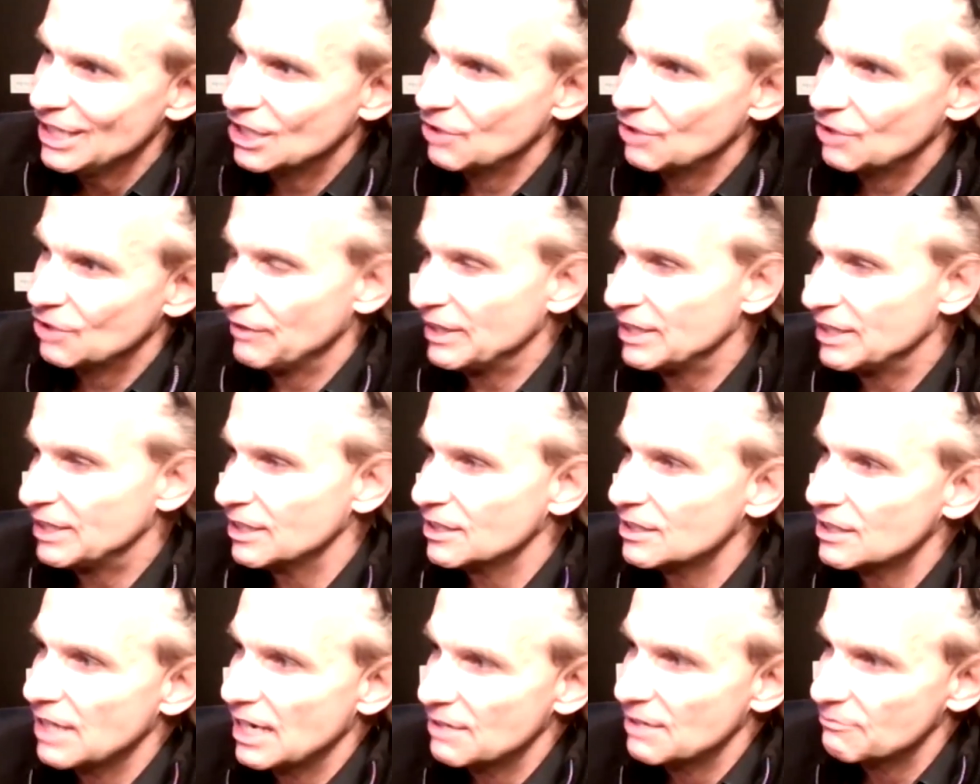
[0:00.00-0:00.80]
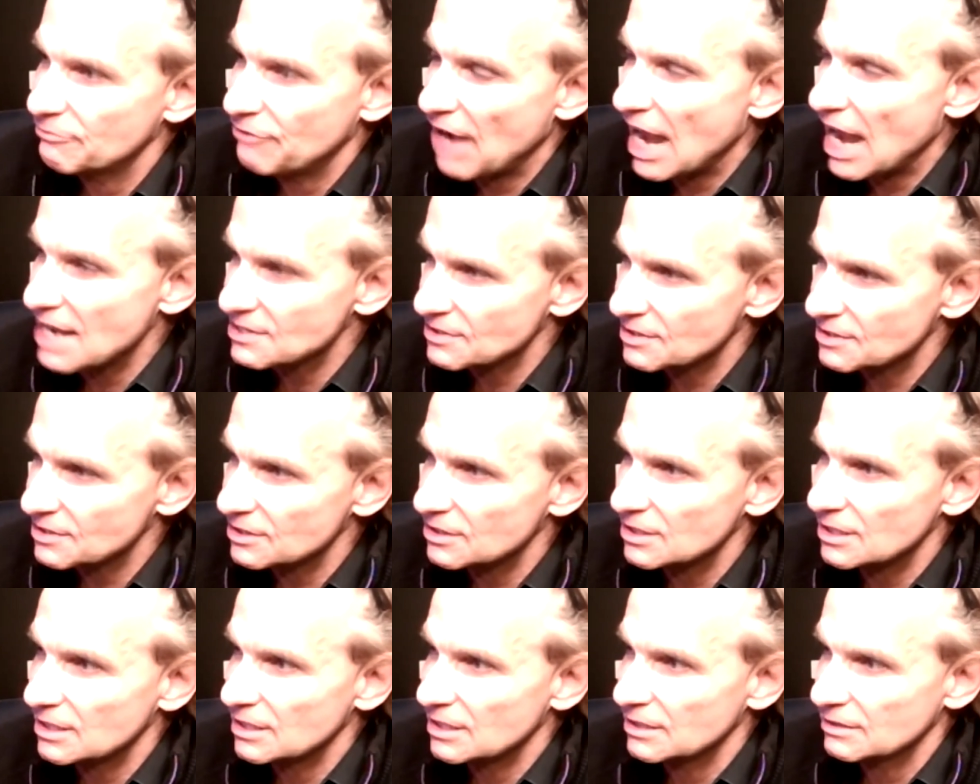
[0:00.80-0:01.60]
quicker and
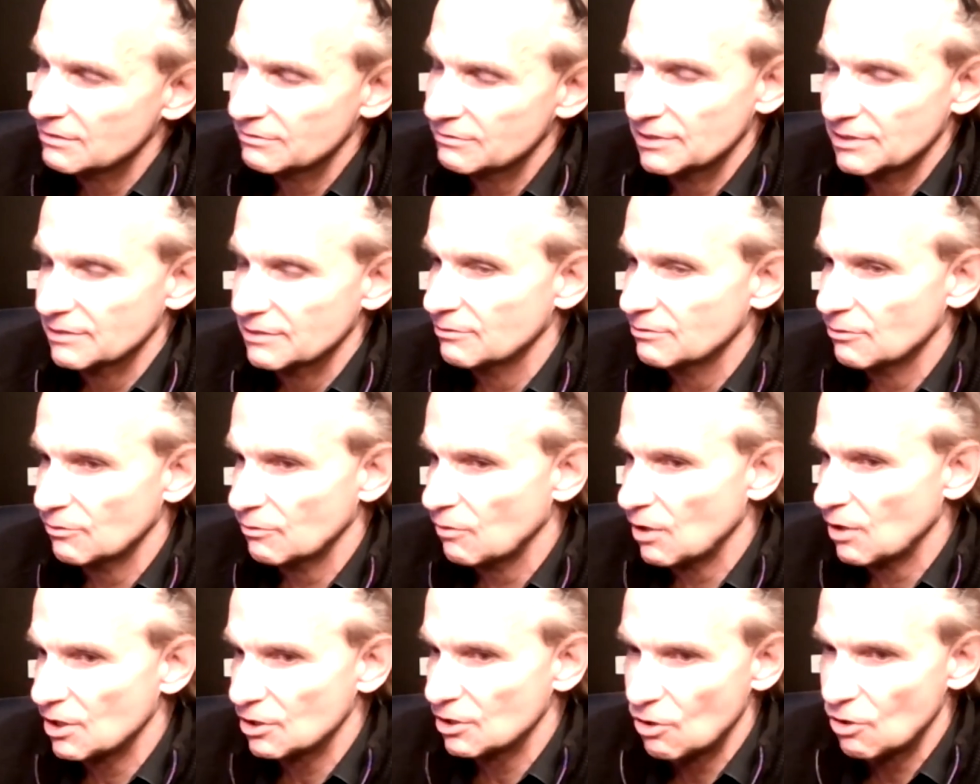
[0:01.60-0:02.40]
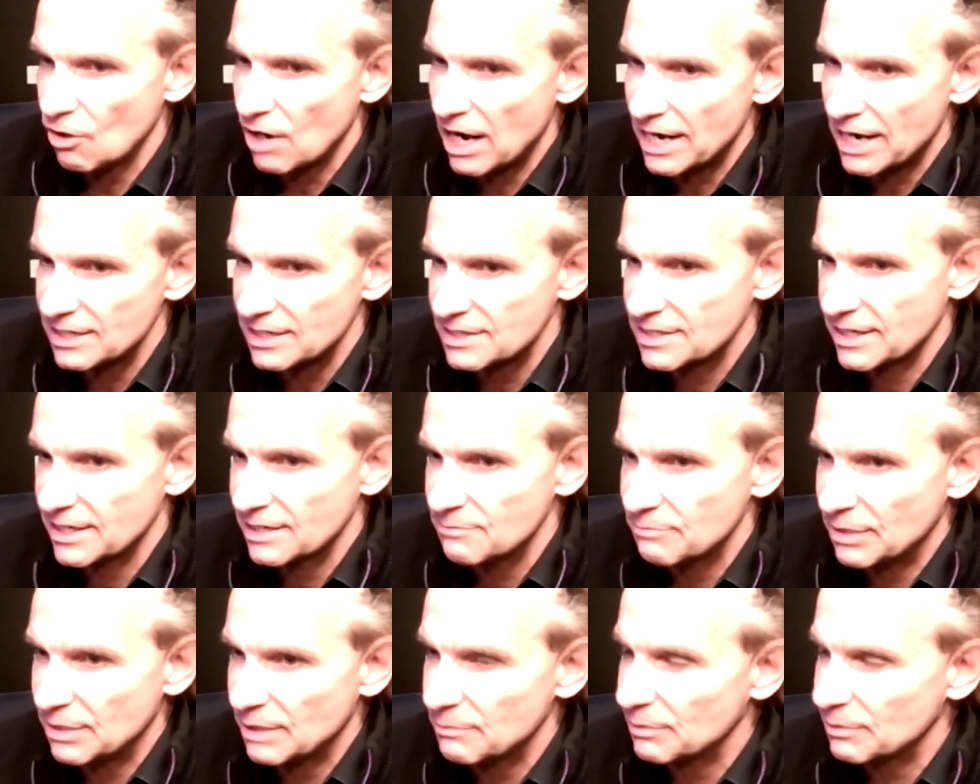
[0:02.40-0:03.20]
faster, and we want to go hire
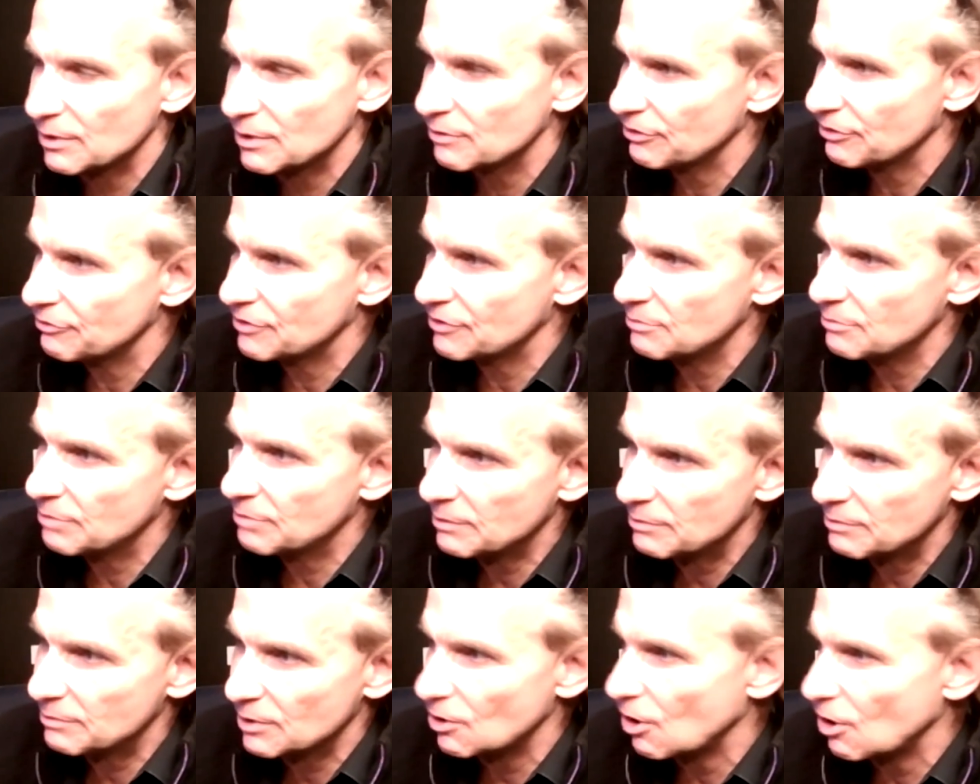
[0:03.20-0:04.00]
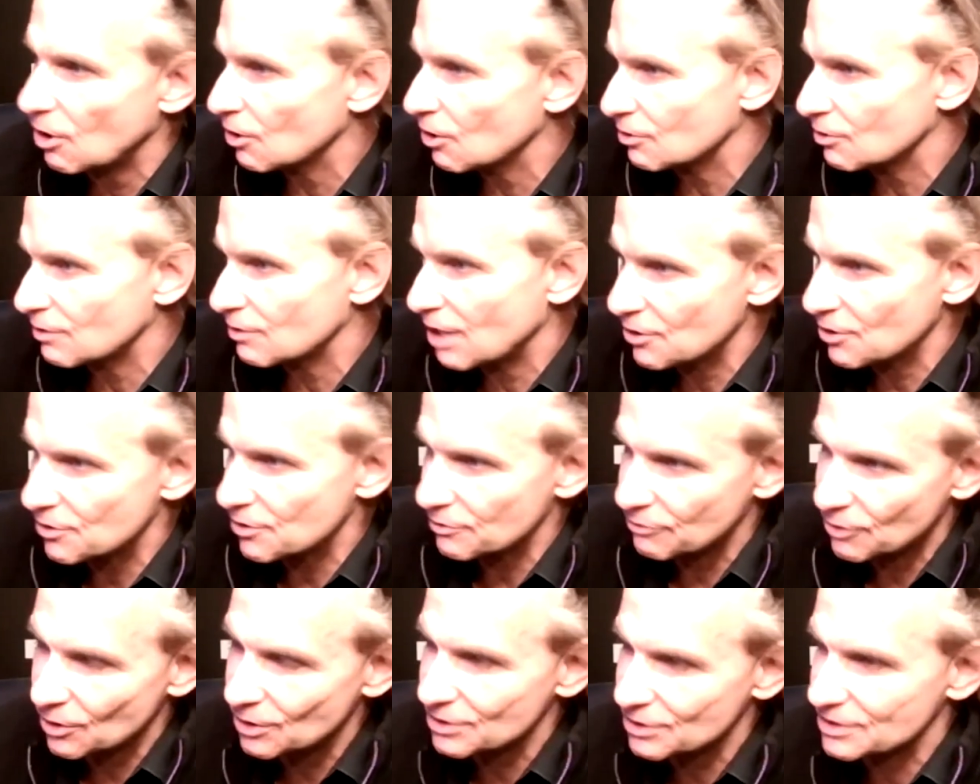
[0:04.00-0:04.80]
10 people, 15 people all around the
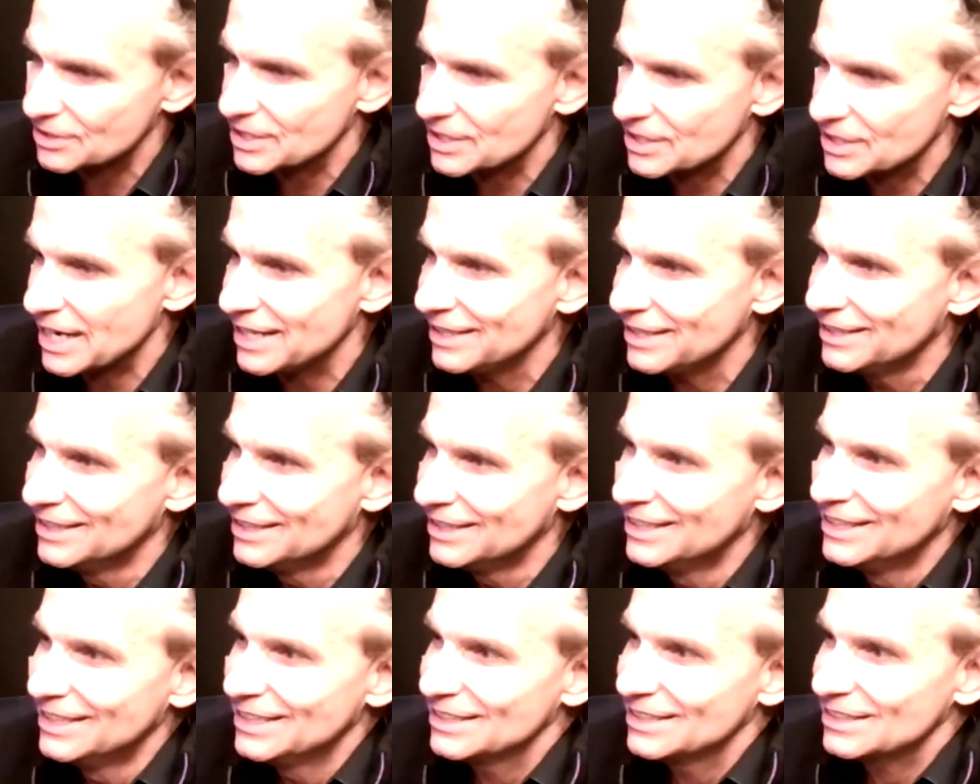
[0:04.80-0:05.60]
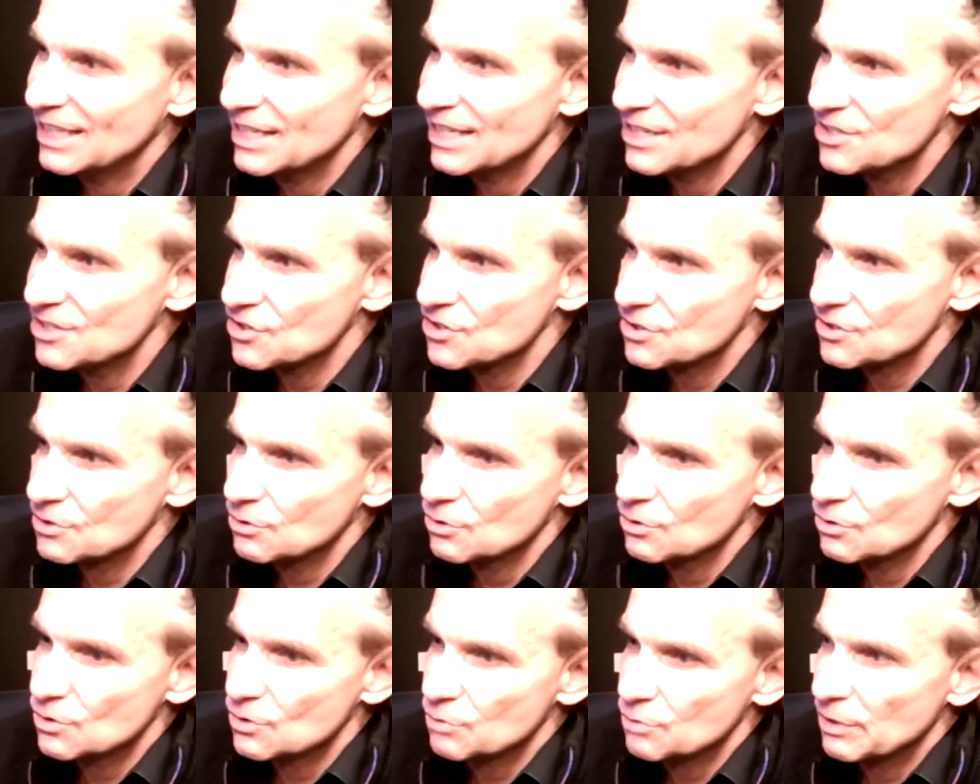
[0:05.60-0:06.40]
world today, right? Just
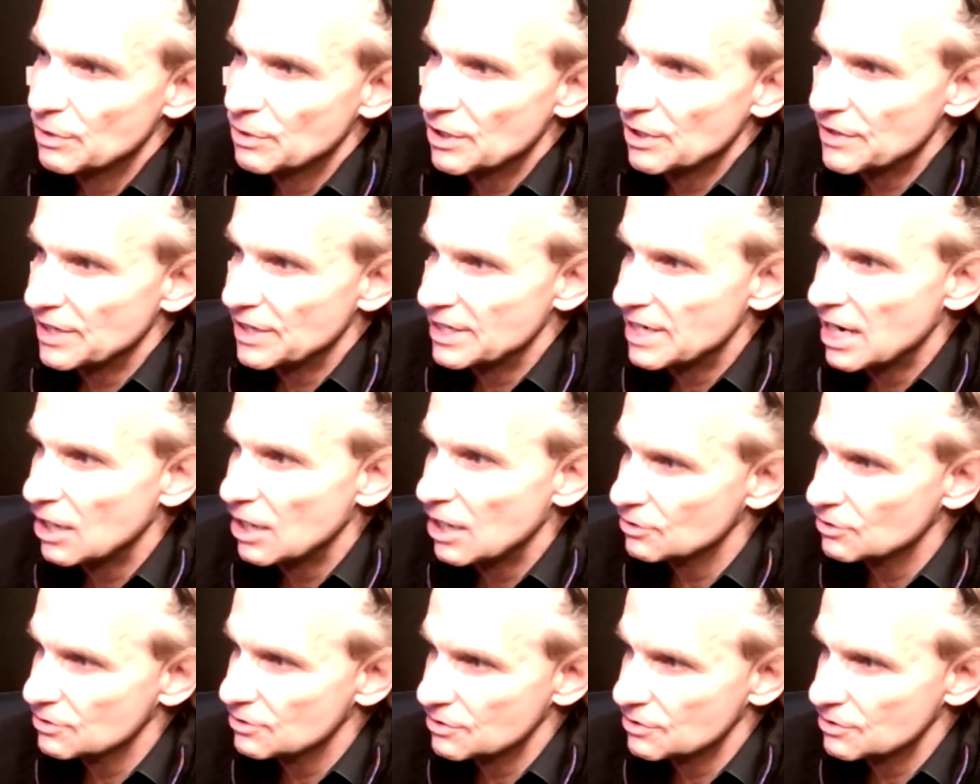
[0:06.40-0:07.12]
to build that out.